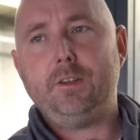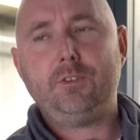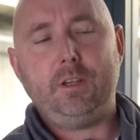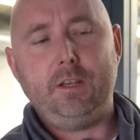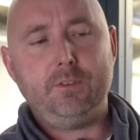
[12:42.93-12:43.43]
the
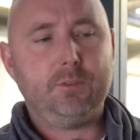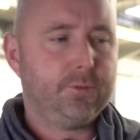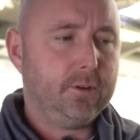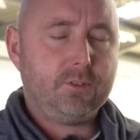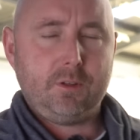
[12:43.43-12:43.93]
scenes and
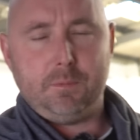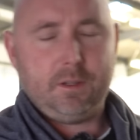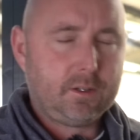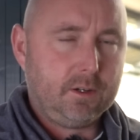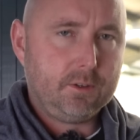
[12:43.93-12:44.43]
follow some of the
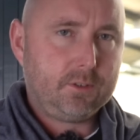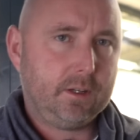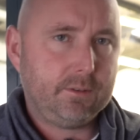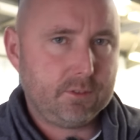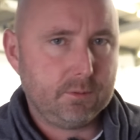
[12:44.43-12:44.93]
cars that are
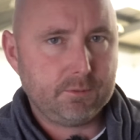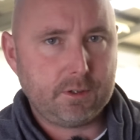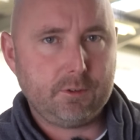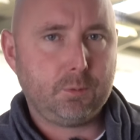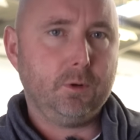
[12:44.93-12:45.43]
having some
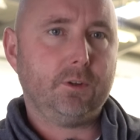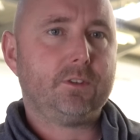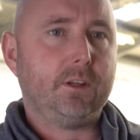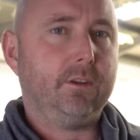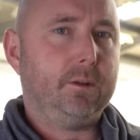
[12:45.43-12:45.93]
various works
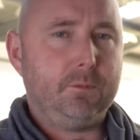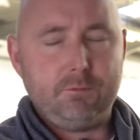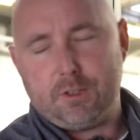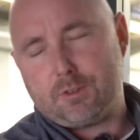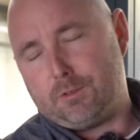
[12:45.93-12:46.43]
done on them
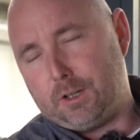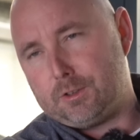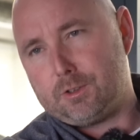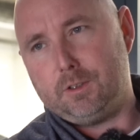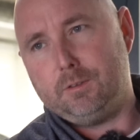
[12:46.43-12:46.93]
and
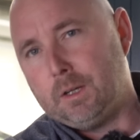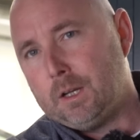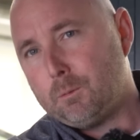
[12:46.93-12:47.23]
restoration and